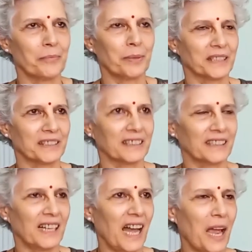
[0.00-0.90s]
but
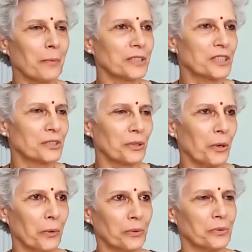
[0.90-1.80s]
I wanted to
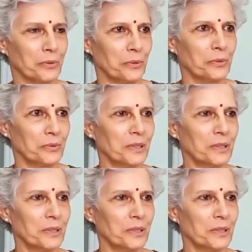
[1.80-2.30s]
go to